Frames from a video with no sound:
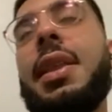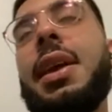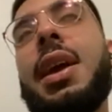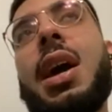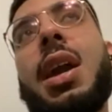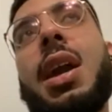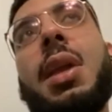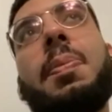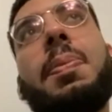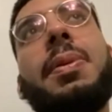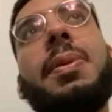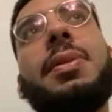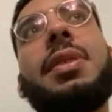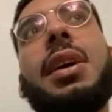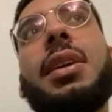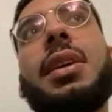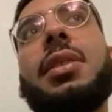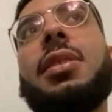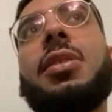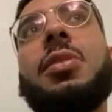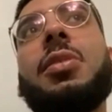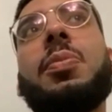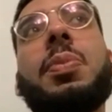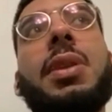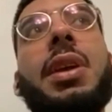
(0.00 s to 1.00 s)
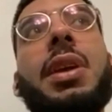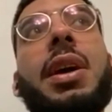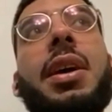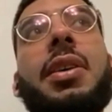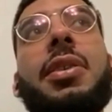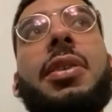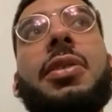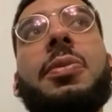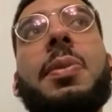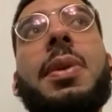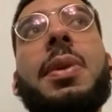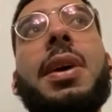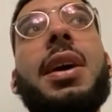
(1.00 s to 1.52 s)
yeah, they got to protect
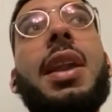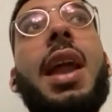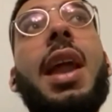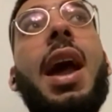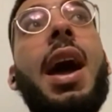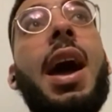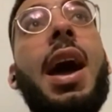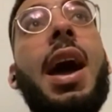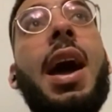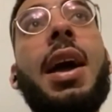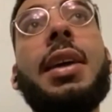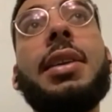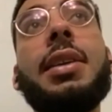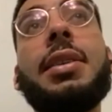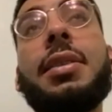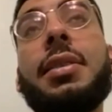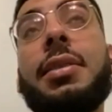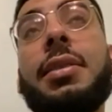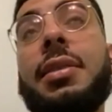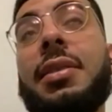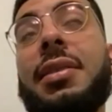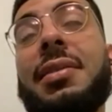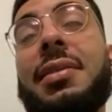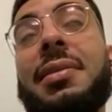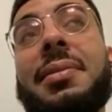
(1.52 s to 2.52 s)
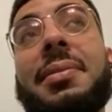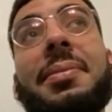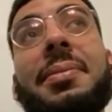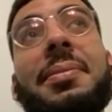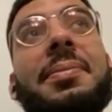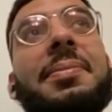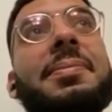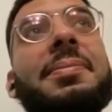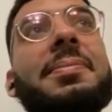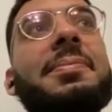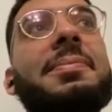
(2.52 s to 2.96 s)
these players, man. I just